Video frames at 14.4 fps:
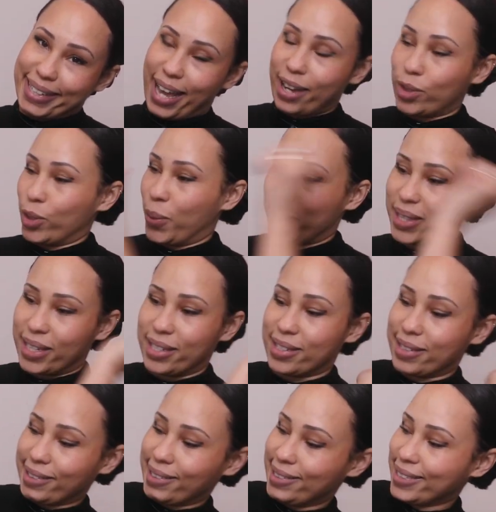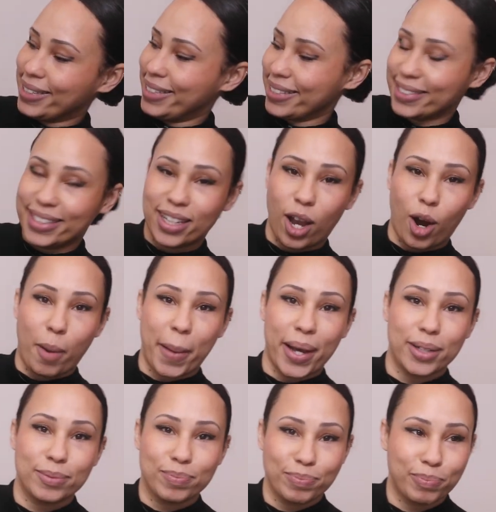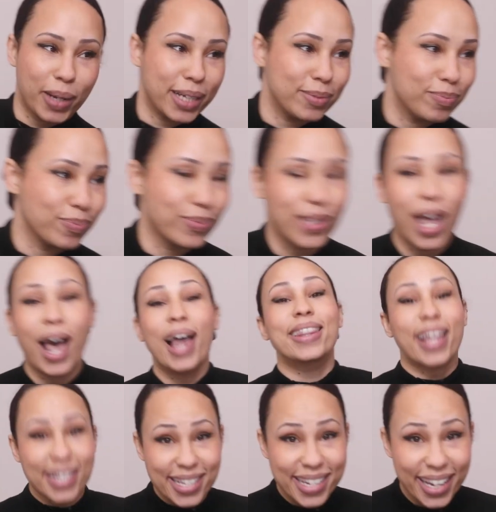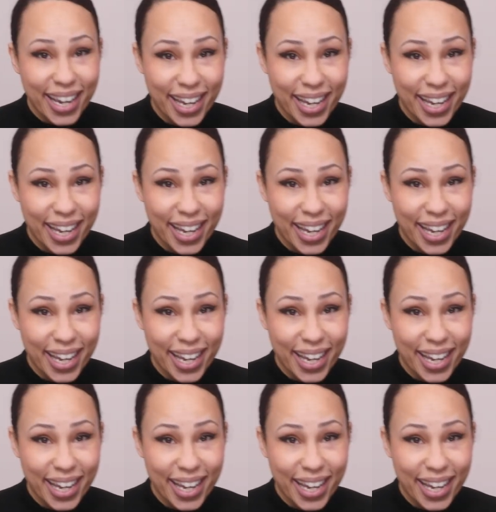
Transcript: I don't know what these are about, but let's dig